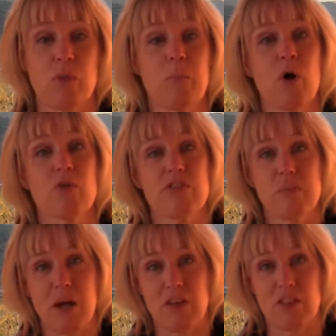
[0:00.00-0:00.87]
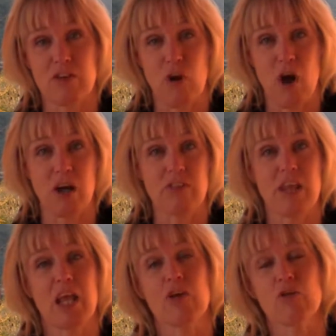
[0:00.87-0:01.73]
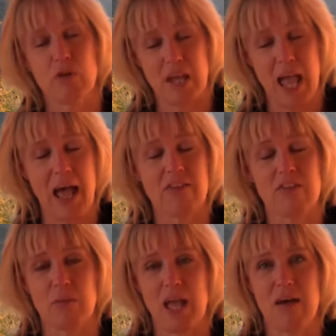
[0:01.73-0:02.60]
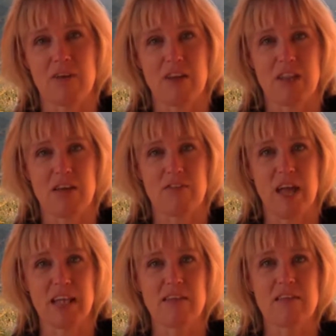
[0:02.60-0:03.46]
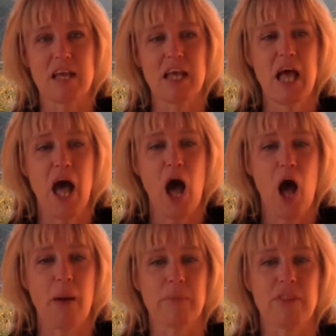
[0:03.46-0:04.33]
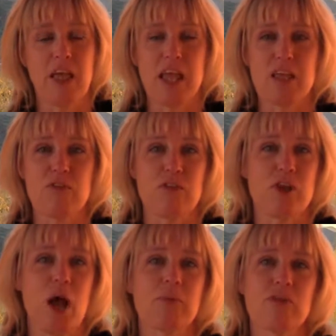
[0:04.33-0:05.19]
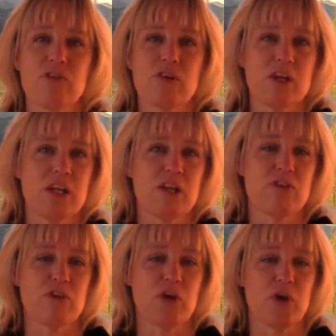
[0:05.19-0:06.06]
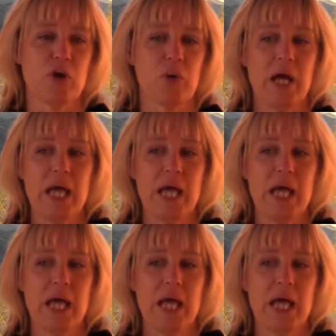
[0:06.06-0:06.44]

the most about the dogs and or cats that we have at the events. They give you the opportunity to